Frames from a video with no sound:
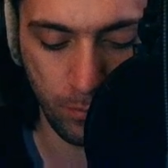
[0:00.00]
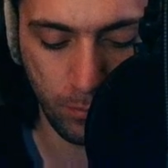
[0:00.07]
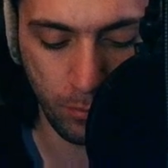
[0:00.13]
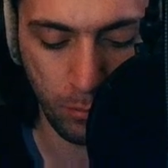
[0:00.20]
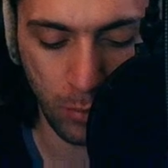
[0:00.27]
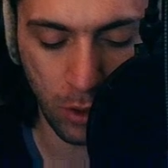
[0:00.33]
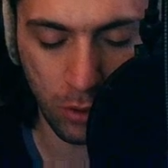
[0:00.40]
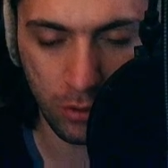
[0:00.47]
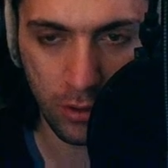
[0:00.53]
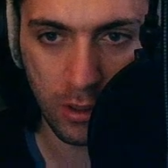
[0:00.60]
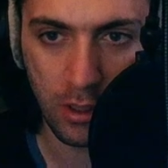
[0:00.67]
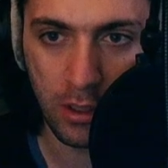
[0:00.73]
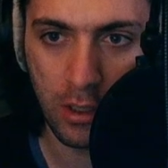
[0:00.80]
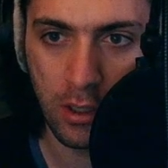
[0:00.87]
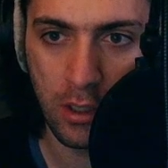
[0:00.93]
mode.
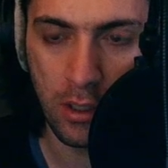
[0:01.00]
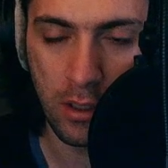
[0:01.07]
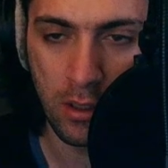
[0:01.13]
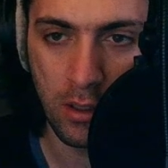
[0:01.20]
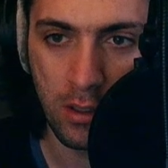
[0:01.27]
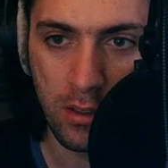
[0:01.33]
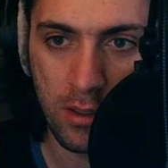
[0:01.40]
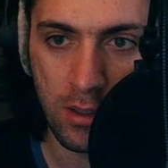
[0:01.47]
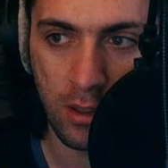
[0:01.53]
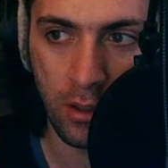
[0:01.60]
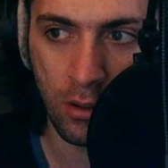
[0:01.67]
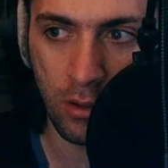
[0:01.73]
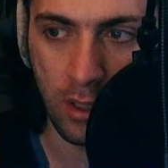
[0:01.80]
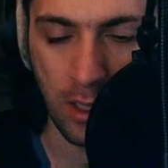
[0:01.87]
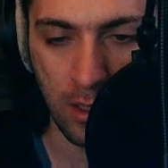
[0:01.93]

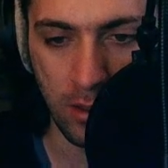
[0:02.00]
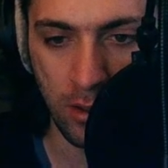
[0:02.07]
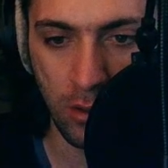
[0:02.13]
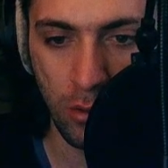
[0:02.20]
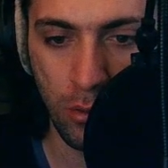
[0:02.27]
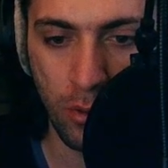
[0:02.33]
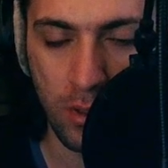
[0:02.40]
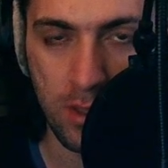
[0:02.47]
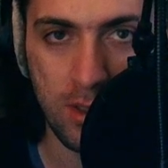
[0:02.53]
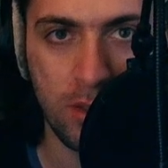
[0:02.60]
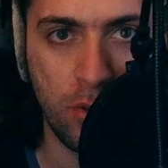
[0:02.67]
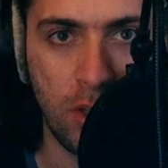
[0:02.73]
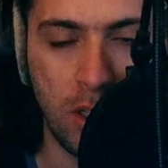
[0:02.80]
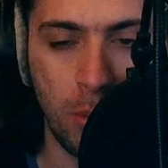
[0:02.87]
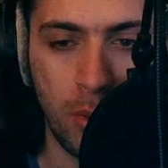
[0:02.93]
So I don't know who this
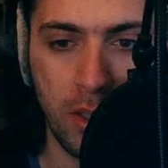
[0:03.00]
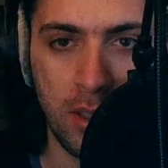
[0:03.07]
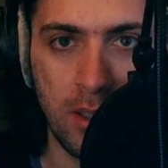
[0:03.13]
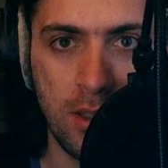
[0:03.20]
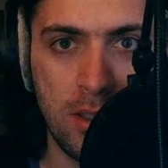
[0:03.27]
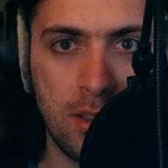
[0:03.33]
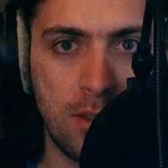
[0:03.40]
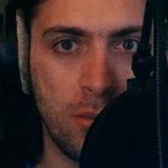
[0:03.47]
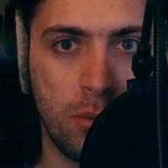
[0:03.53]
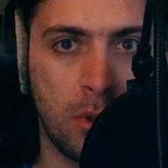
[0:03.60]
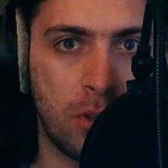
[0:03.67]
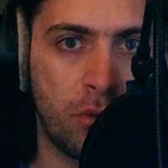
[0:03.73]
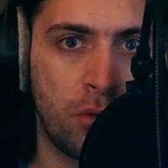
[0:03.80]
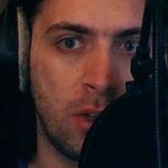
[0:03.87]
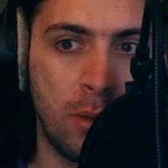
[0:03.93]
developer is,
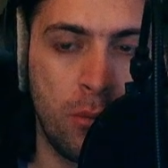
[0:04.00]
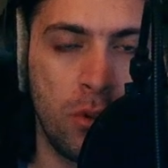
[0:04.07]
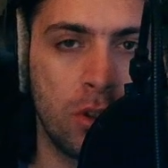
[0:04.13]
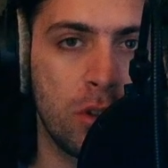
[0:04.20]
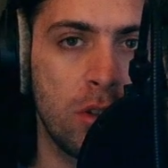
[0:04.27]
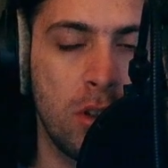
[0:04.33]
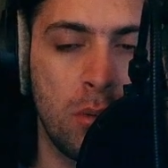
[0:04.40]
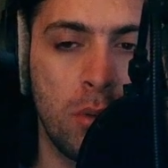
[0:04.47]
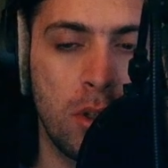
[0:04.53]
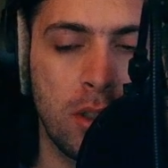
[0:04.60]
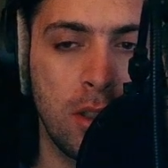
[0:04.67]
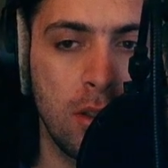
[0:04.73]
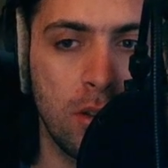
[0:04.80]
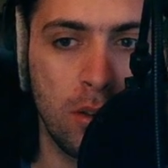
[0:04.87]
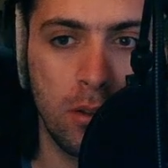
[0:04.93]
what framework you are
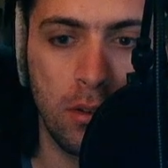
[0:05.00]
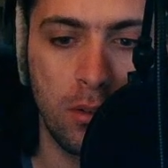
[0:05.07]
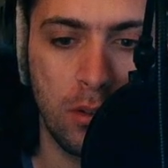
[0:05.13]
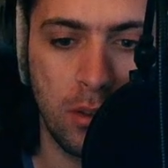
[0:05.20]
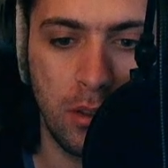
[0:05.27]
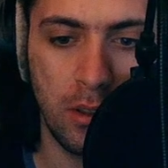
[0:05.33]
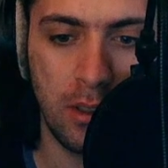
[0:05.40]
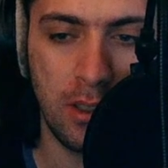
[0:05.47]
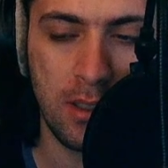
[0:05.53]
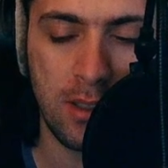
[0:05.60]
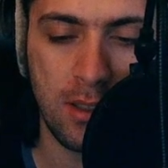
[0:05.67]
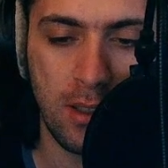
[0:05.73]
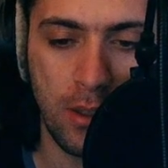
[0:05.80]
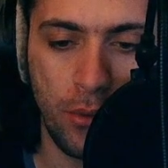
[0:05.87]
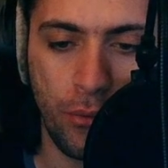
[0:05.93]
working on and
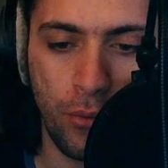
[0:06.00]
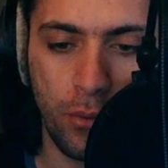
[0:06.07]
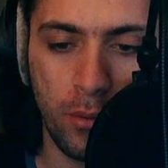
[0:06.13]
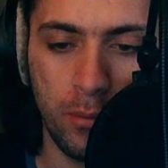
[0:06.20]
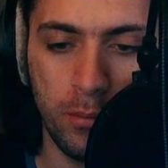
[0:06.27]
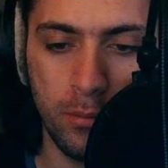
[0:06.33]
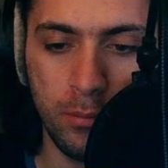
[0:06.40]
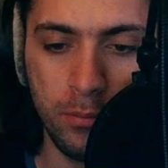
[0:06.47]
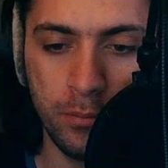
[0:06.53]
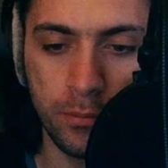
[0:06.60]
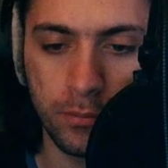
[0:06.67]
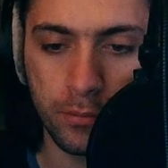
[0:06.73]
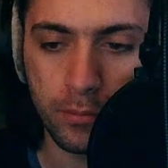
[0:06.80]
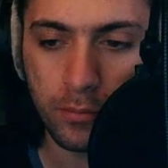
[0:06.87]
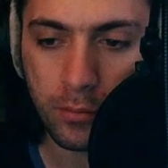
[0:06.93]
stuff.
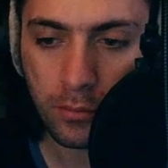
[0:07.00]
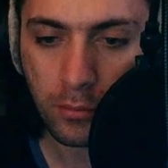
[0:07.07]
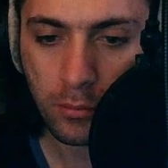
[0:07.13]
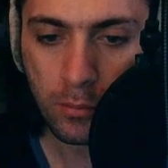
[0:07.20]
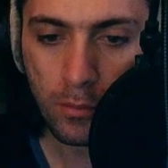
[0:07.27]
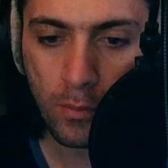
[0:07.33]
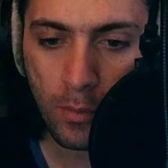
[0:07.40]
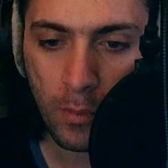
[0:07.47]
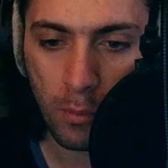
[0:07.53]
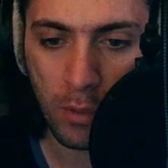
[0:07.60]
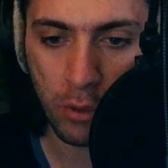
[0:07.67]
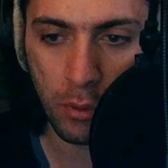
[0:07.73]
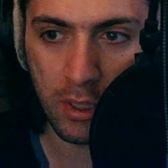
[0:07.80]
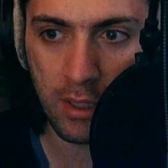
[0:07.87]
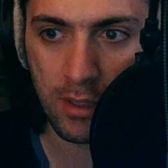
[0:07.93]

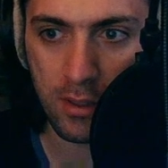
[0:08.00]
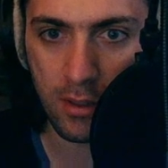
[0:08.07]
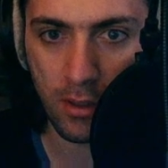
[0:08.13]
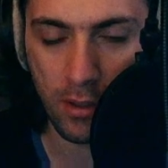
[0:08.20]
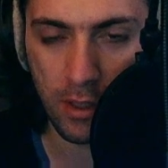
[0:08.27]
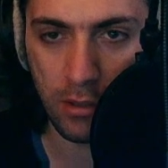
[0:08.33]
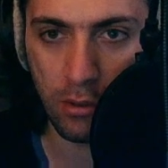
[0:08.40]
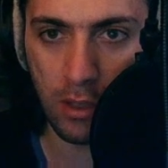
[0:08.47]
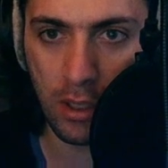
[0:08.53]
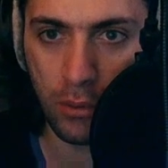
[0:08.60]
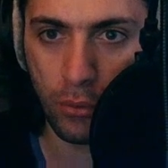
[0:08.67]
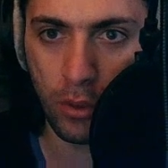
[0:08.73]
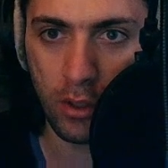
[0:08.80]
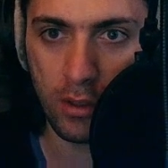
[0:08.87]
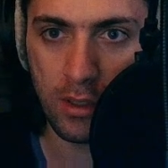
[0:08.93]
But when I saw that you have
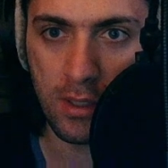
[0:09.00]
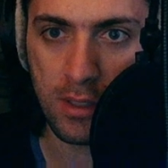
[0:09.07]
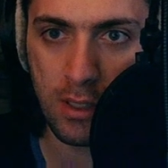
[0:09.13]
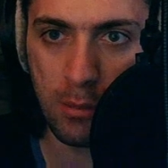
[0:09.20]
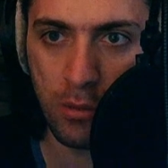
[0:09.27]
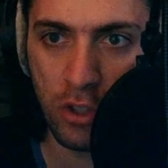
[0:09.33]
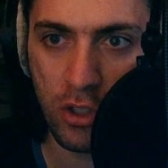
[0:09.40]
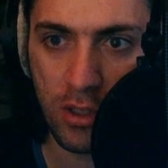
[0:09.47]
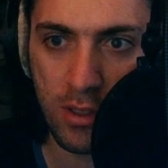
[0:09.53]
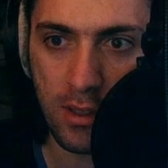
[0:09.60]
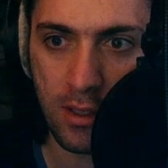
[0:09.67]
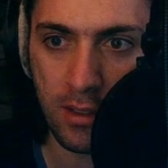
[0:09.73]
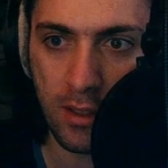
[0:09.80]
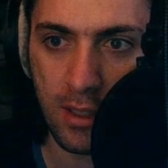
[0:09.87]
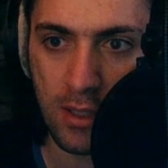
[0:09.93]
all these images
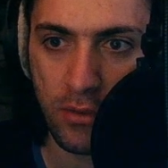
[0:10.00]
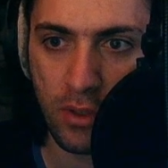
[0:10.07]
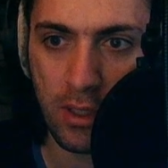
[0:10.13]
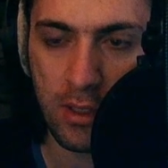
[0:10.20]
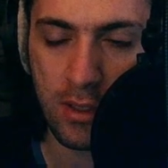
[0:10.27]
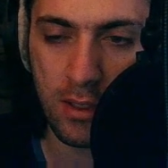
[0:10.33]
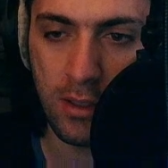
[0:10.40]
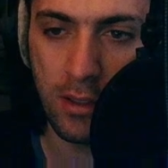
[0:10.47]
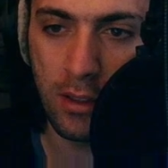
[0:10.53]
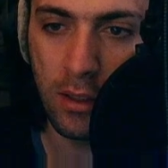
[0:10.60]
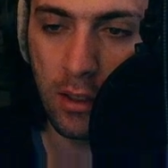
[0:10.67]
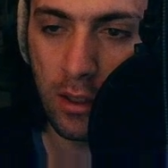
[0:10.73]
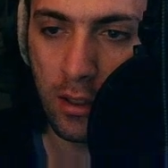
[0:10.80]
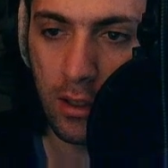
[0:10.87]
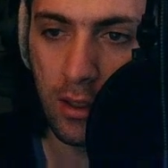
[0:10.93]
and text files here,
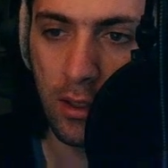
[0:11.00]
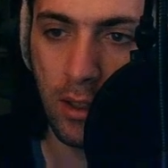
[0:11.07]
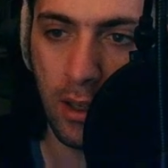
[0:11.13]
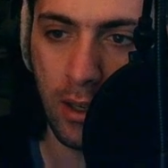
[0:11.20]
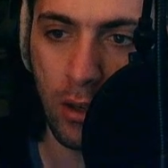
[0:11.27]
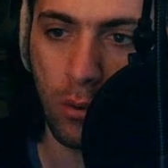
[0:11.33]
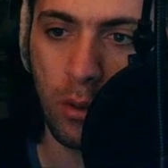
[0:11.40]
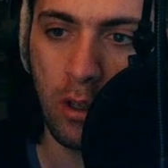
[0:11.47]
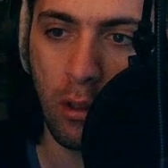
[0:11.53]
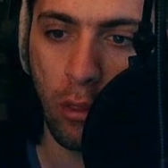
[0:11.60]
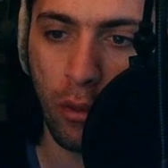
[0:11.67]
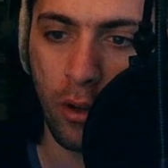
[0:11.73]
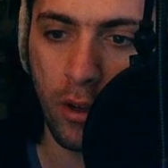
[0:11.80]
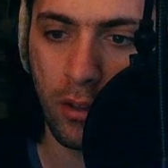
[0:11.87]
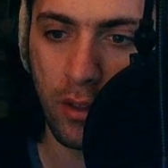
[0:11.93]
I already
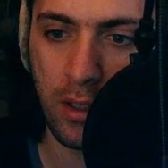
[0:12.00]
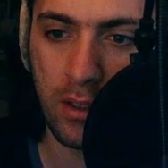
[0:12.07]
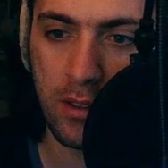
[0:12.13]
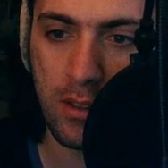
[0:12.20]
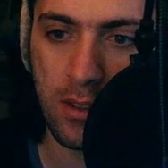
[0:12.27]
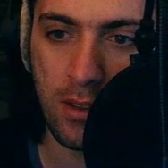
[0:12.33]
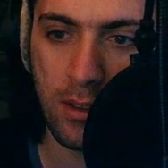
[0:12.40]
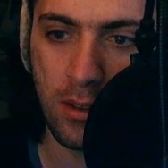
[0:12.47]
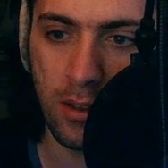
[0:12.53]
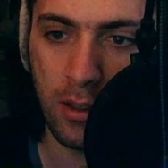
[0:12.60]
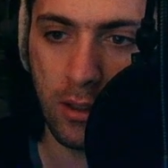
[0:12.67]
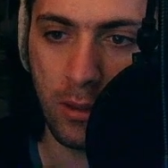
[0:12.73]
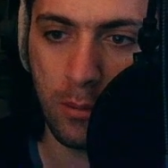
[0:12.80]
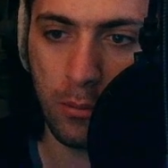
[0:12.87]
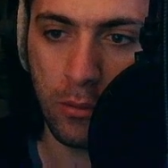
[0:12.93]
thought that
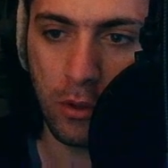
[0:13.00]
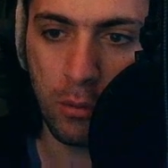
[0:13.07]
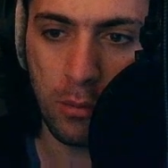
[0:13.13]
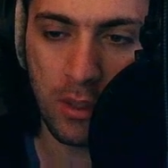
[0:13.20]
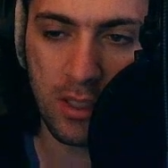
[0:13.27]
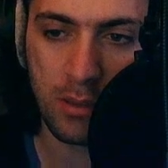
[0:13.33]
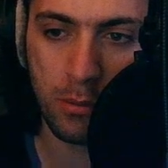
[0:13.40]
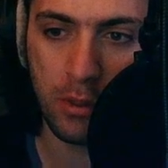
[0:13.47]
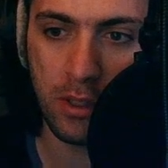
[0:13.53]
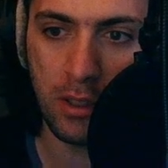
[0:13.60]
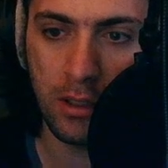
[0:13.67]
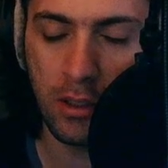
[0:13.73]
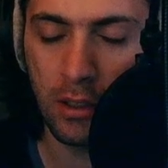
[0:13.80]
you must be